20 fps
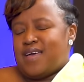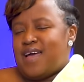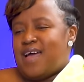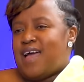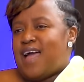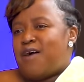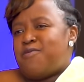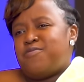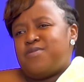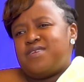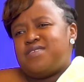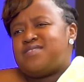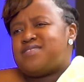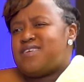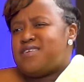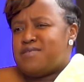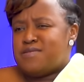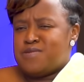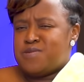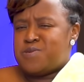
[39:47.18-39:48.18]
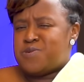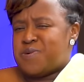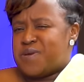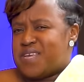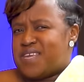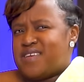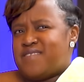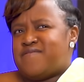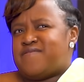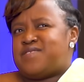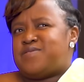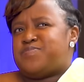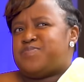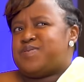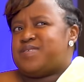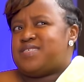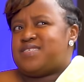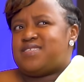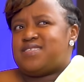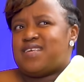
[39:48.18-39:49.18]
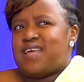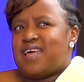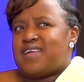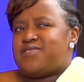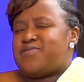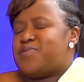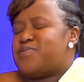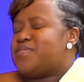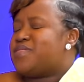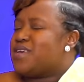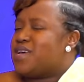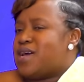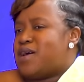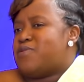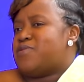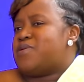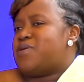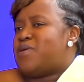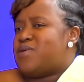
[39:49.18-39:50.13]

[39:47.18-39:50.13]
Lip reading: I wouldn't say no to a gift, but I don't think I would